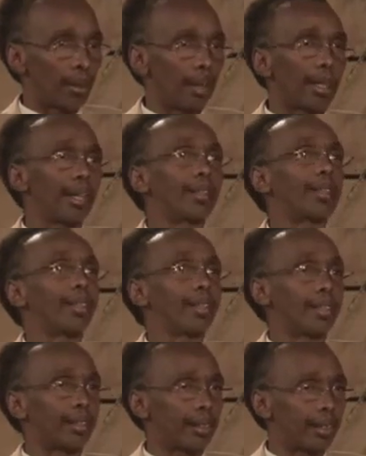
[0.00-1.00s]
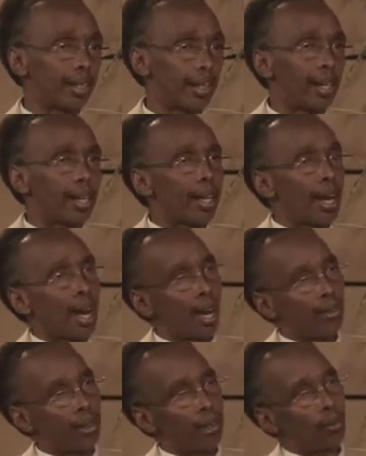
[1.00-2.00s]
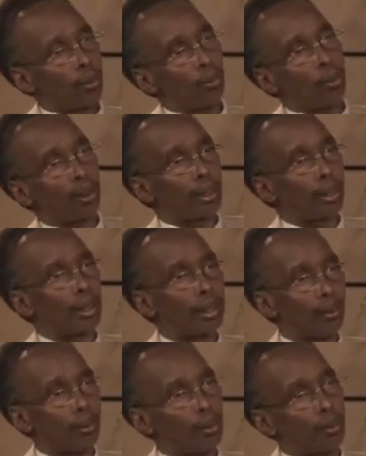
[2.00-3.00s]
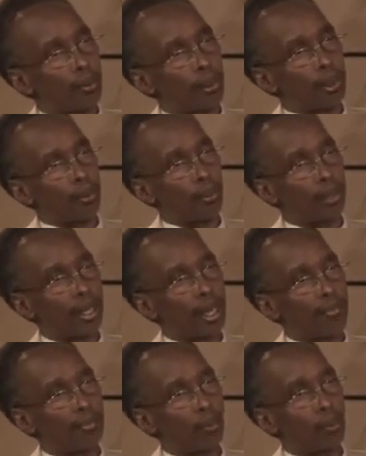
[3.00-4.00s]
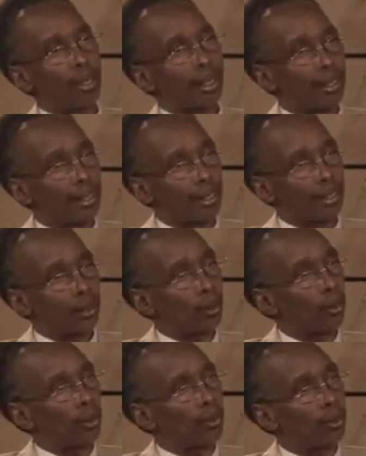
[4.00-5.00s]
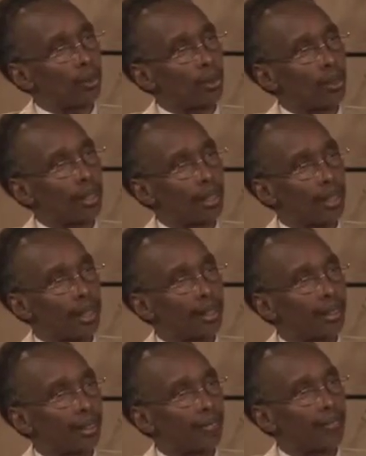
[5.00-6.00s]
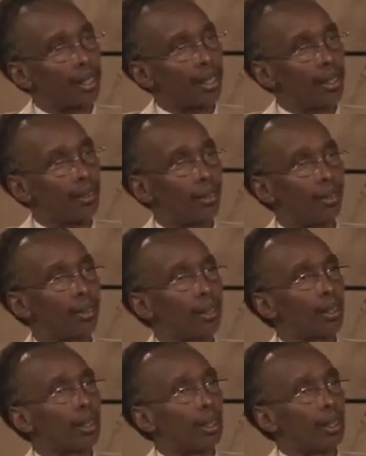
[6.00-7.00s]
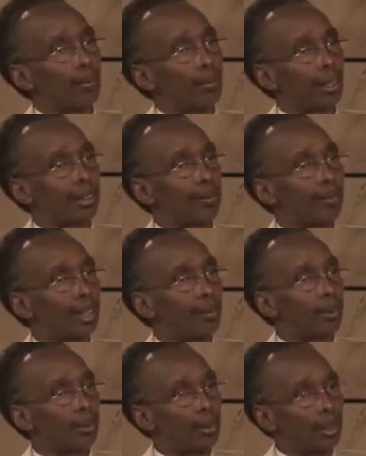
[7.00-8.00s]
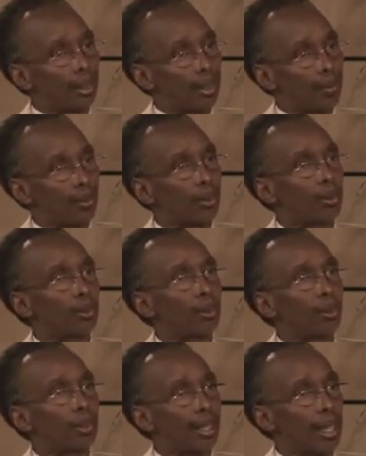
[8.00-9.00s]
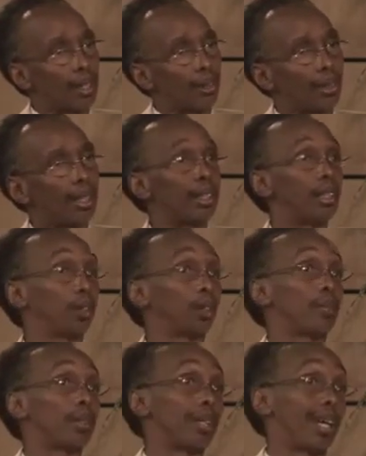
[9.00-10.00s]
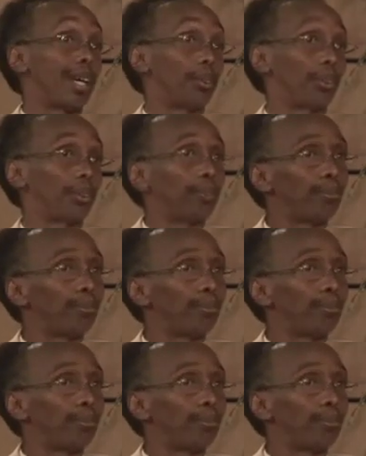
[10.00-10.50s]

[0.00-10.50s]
elders, how that will work? Would they have to wait until the court, or they can intervene, or because sometimes you tell them not to go to the house and they show up in the house?